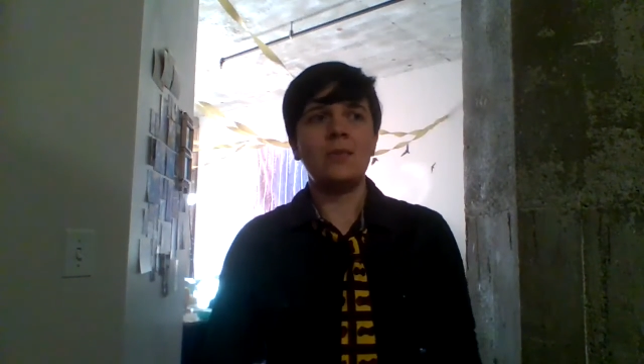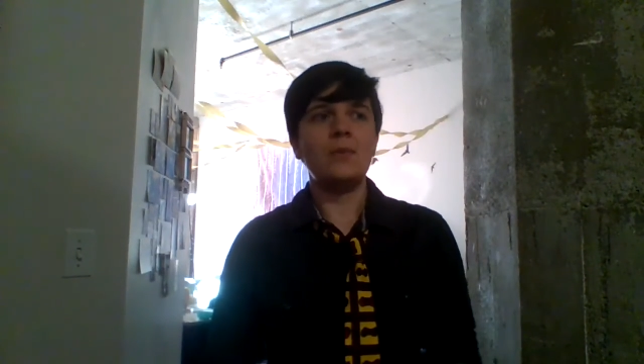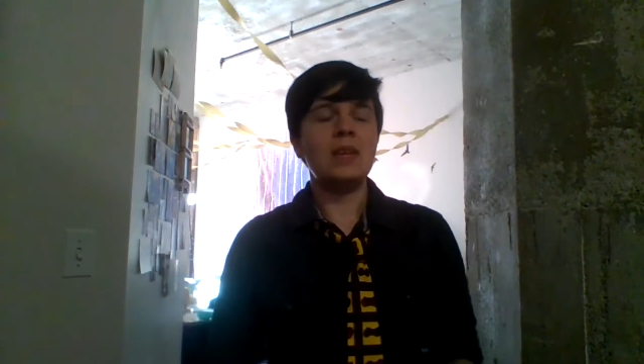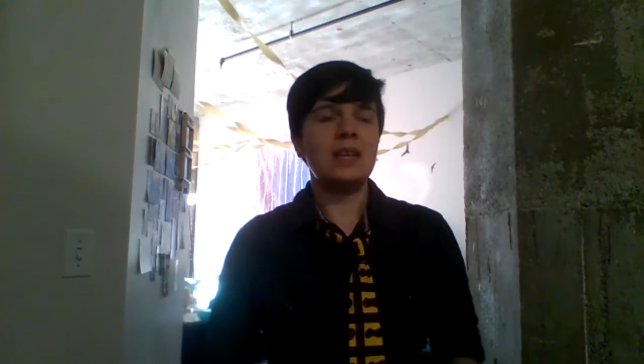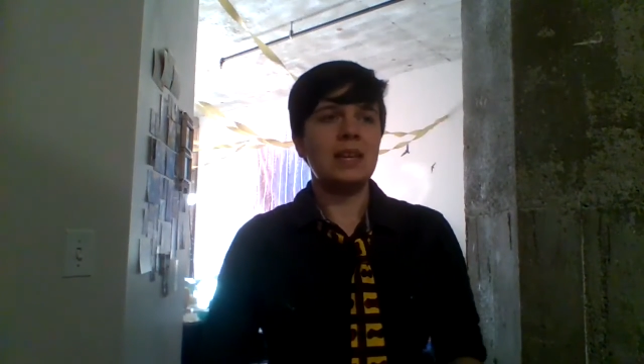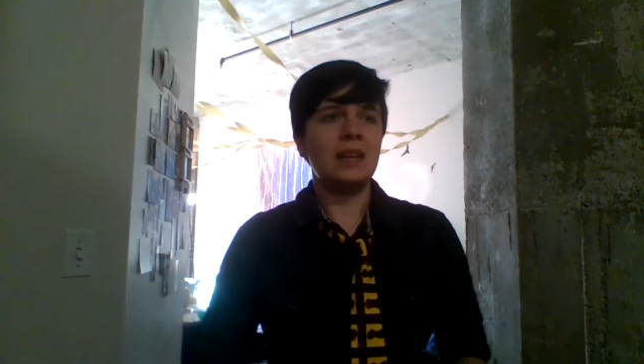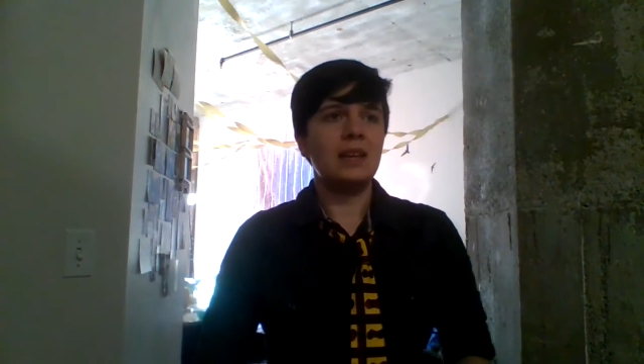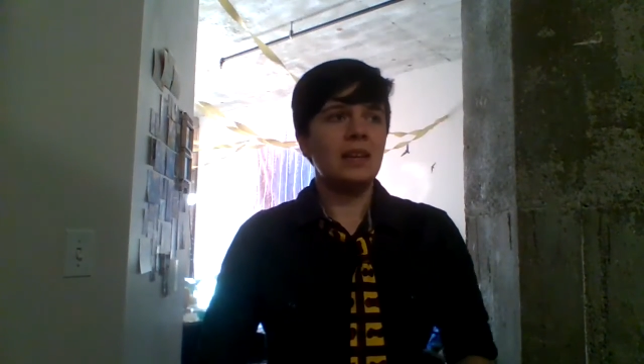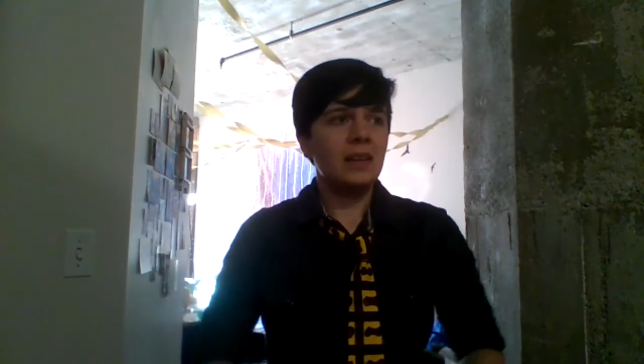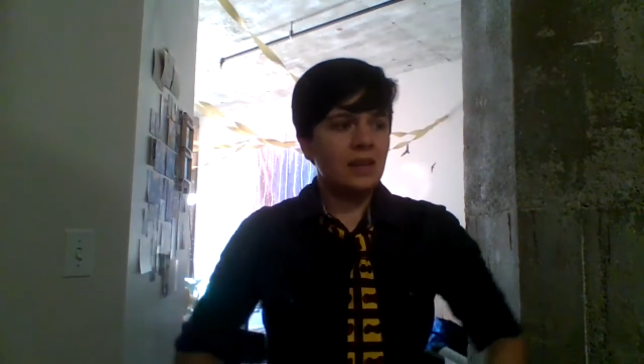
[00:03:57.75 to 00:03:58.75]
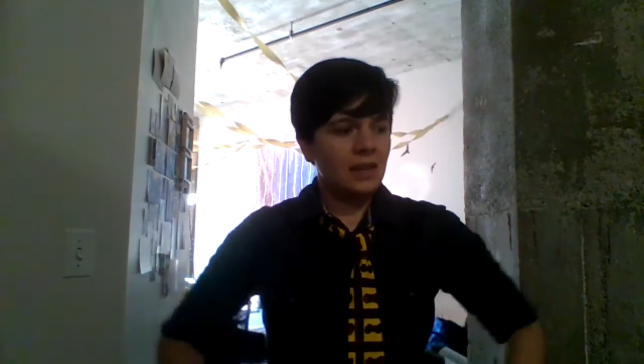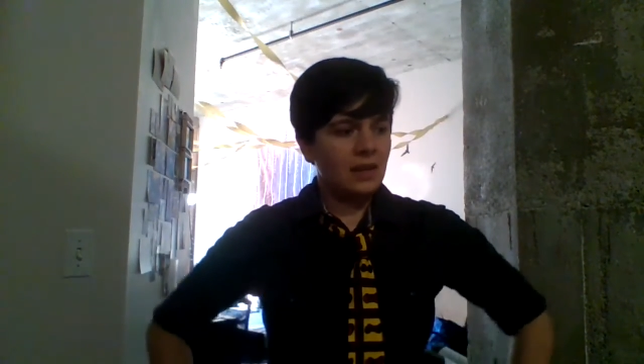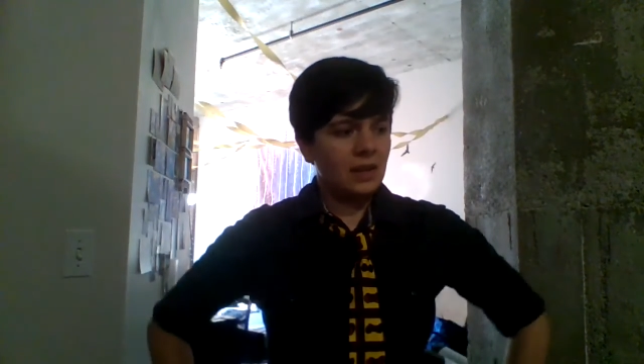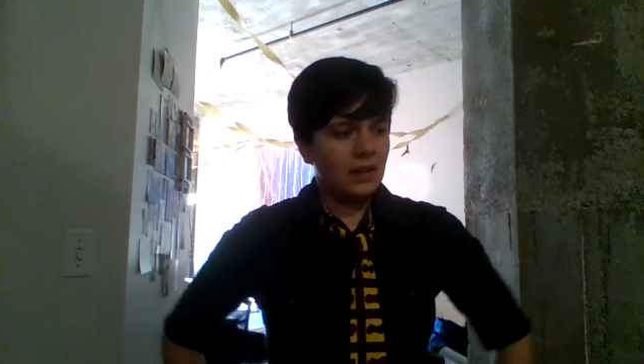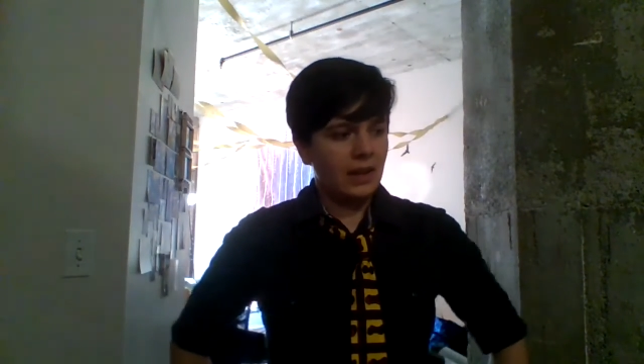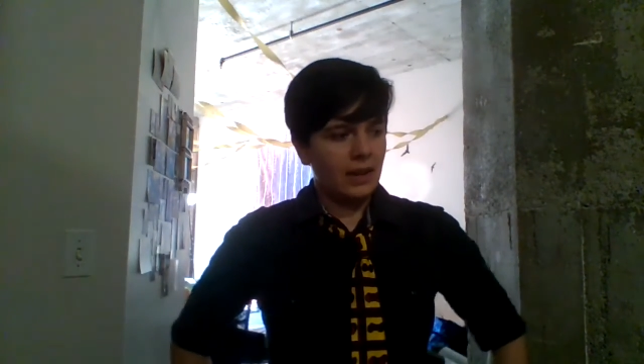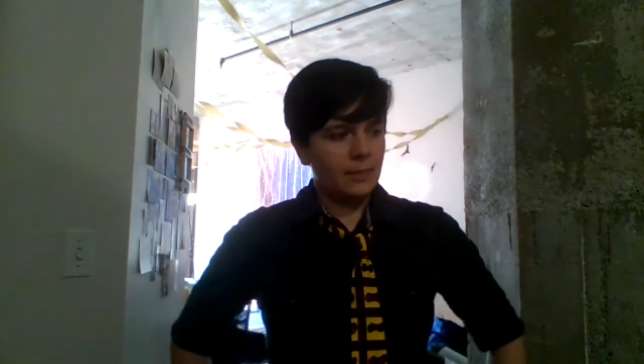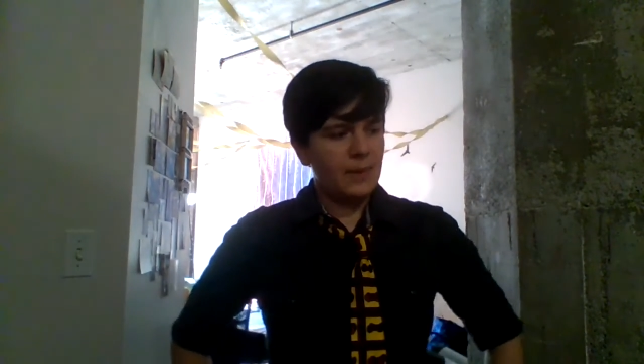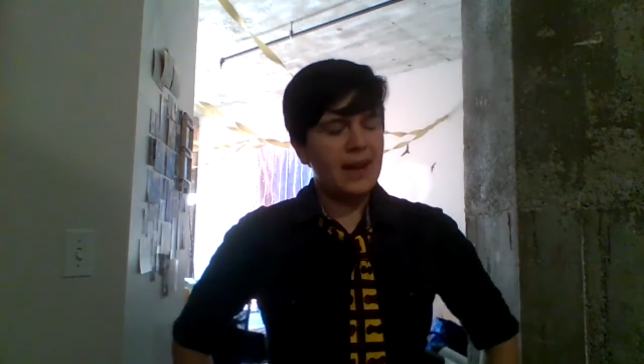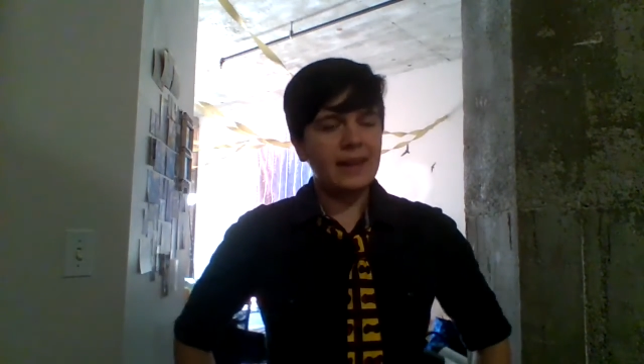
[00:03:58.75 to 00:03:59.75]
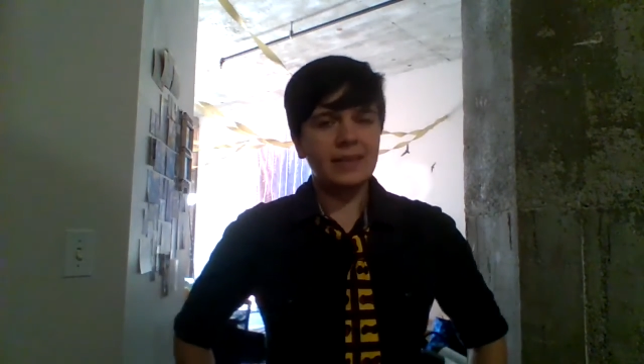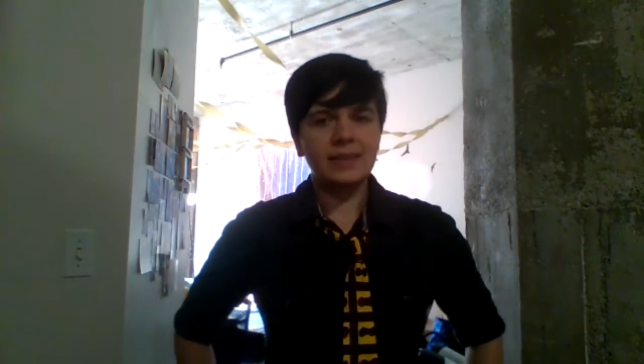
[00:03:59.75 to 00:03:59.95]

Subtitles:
I had this